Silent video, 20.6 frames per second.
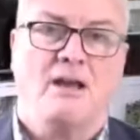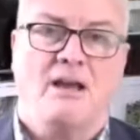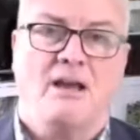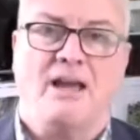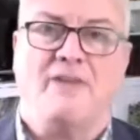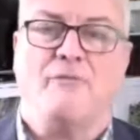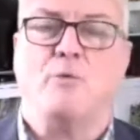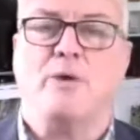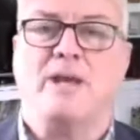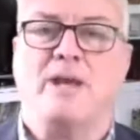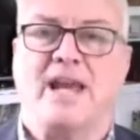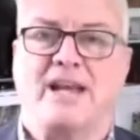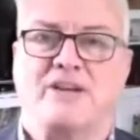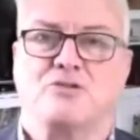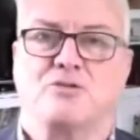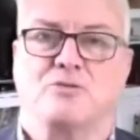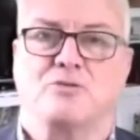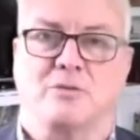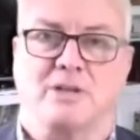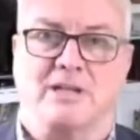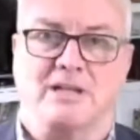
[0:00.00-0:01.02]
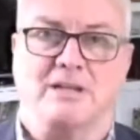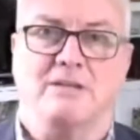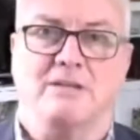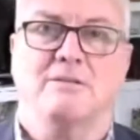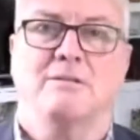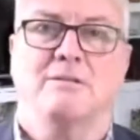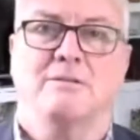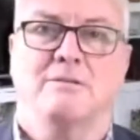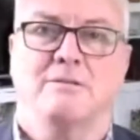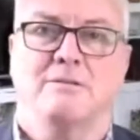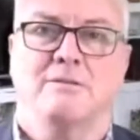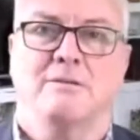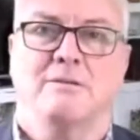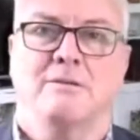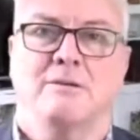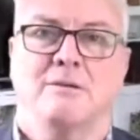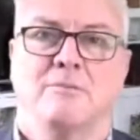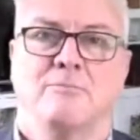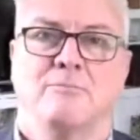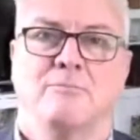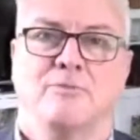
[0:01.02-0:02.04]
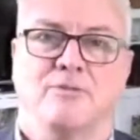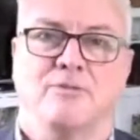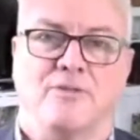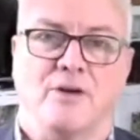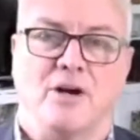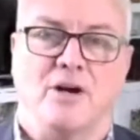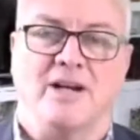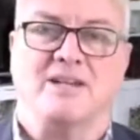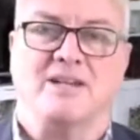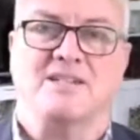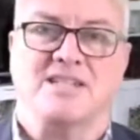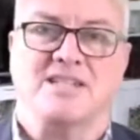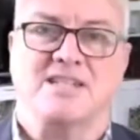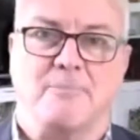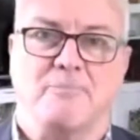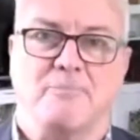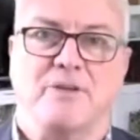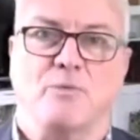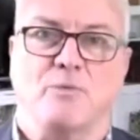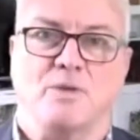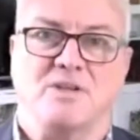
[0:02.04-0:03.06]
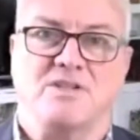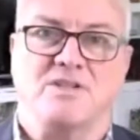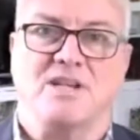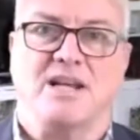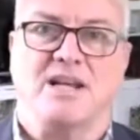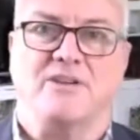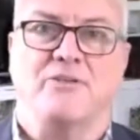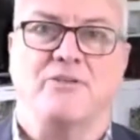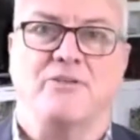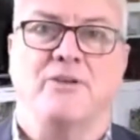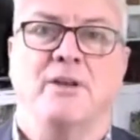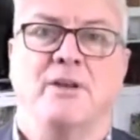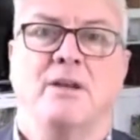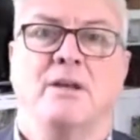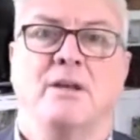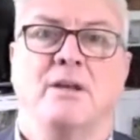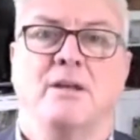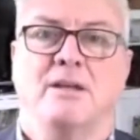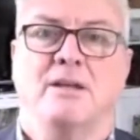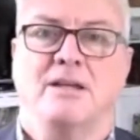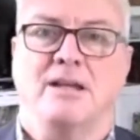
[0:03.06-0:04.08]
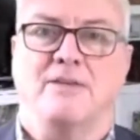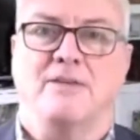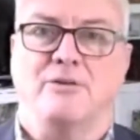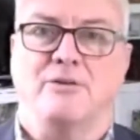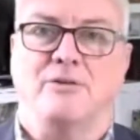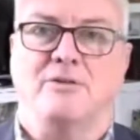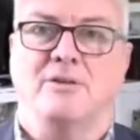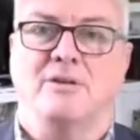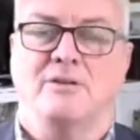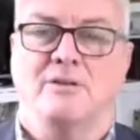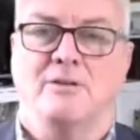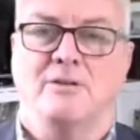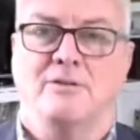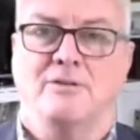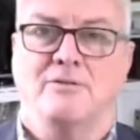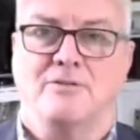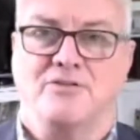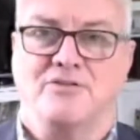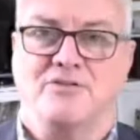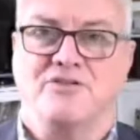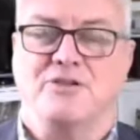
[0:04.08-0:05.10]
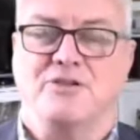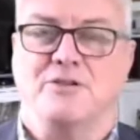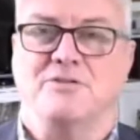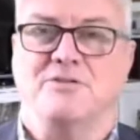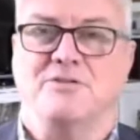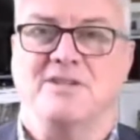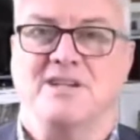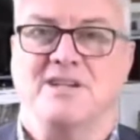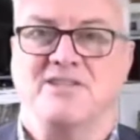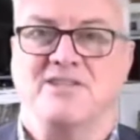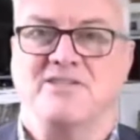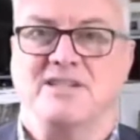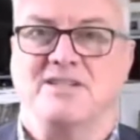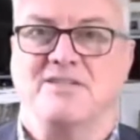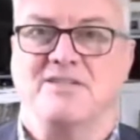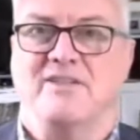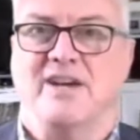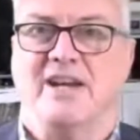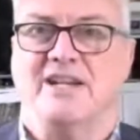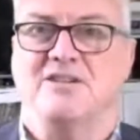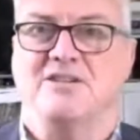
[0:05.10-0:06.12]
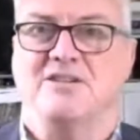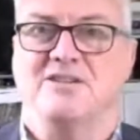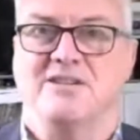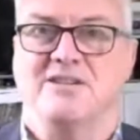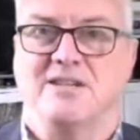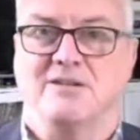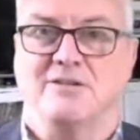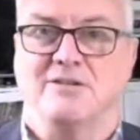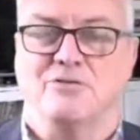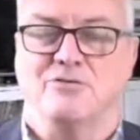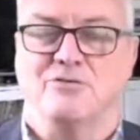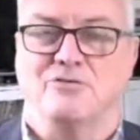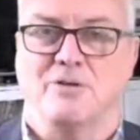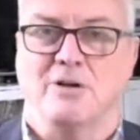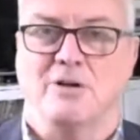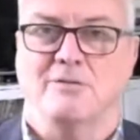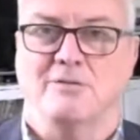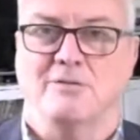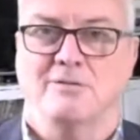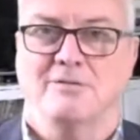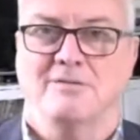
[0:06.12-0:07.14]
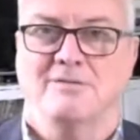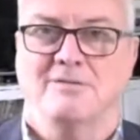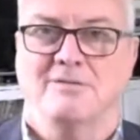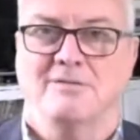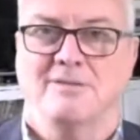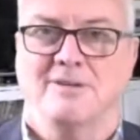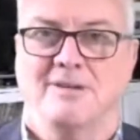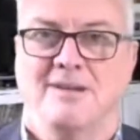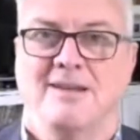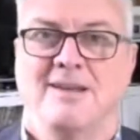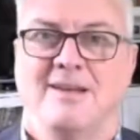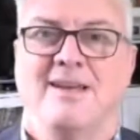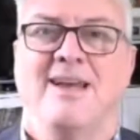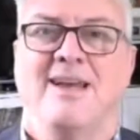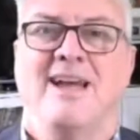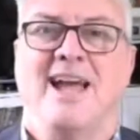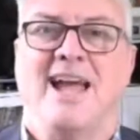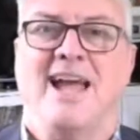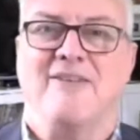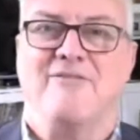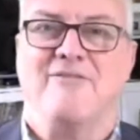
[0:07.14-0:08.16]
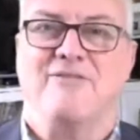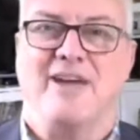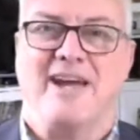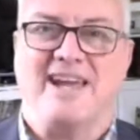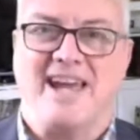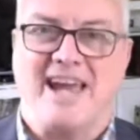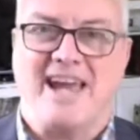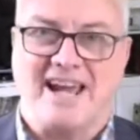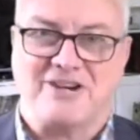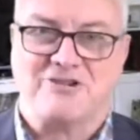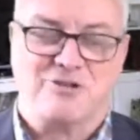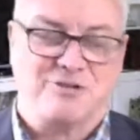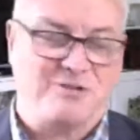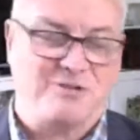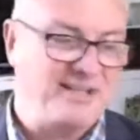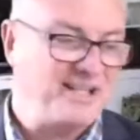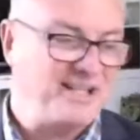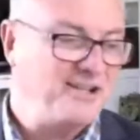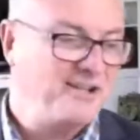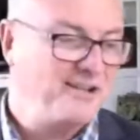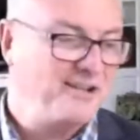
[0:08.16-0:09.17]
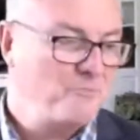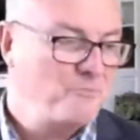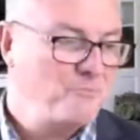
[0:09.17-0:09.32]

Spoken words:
have we actually provided something which has given the student a sense of agency and control? Have they actually